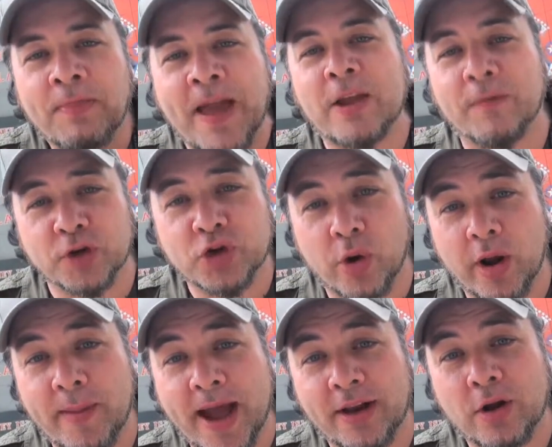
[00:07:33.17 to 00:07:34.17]
Thank you for
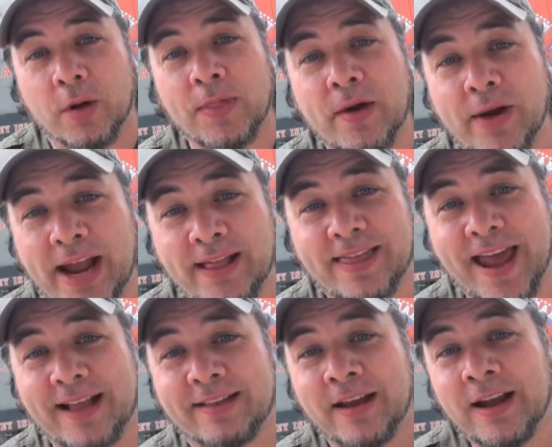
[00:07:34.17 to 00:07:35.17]
joining me on Go There, Eat
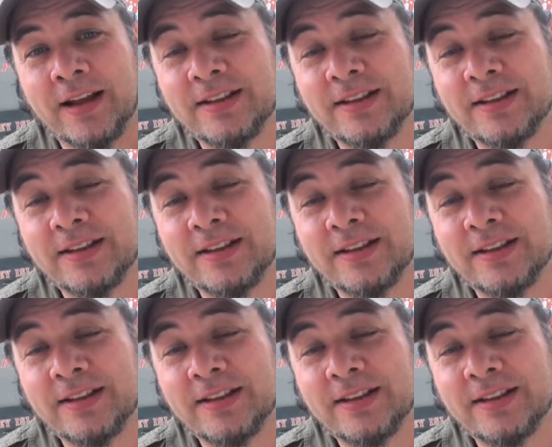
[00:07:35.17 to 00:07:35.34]
That.